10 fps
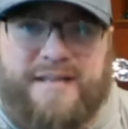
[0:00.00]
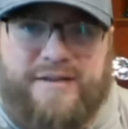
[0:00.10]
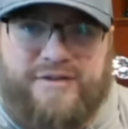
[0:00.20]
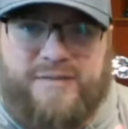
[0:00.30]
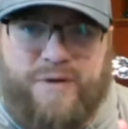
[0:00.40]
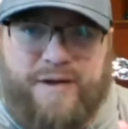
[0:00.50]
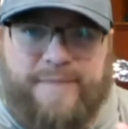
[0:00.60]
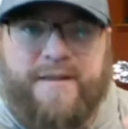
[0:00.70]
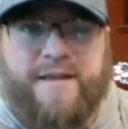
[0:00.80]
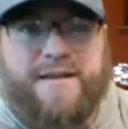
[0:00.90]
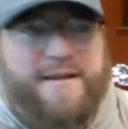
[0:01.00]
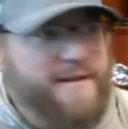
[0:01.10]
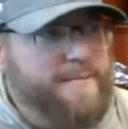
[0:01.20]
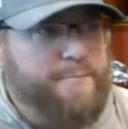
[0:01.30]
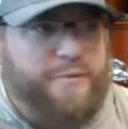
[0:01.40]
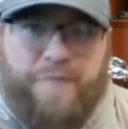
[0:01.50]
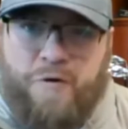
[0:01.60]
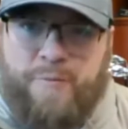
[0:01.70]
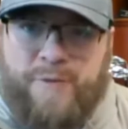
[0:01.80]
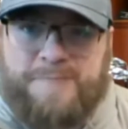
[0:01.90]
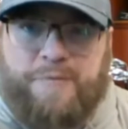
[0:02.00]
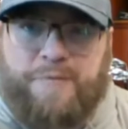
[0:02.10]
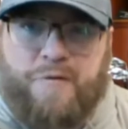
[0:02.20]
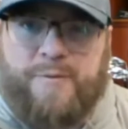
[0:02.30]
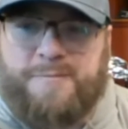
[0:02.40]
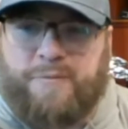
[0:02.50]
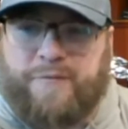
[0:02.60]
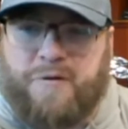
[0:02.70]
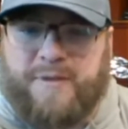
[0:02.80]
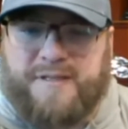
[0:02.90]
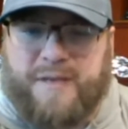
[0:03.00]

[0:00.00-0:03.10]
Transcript: They just want performance, performance, performance.